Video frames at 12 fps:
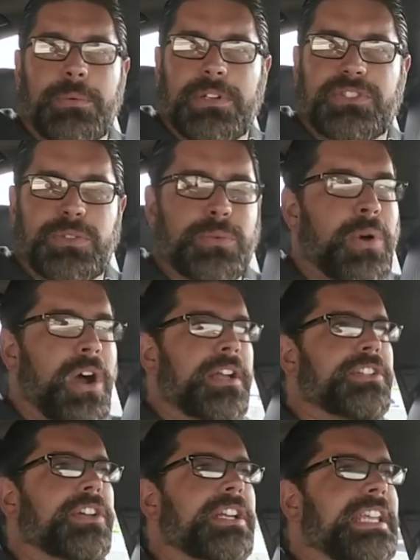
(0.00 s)
what you
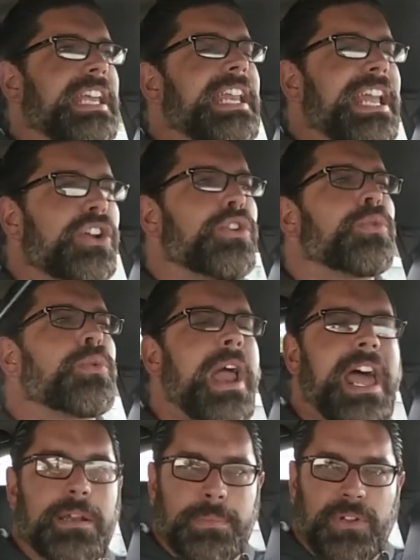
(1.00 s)
want. You're going to get
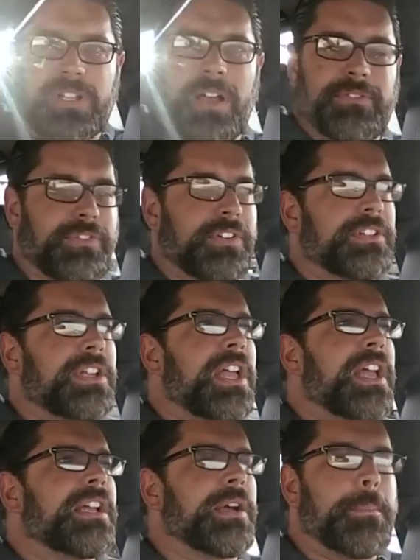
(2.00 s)
incredible comfort,
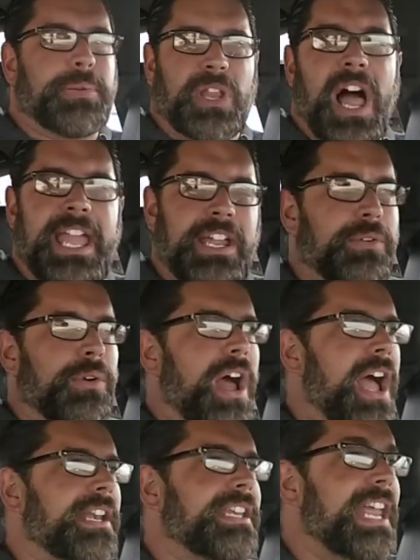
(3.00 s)
compliant
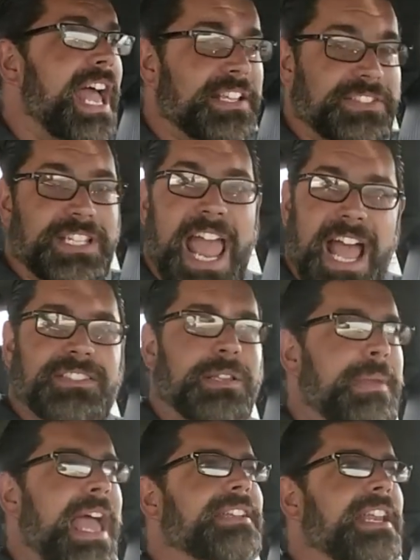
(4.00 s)
ride. Yes, it has
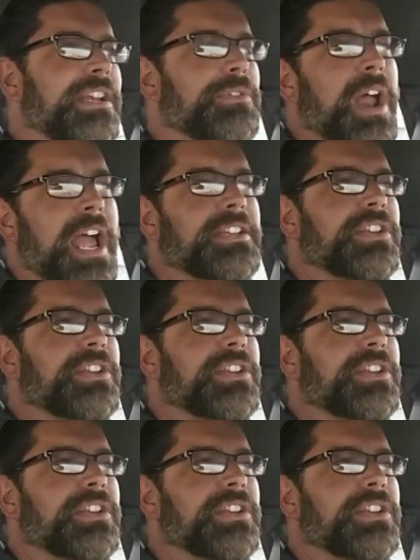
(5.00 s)
the magnetic ride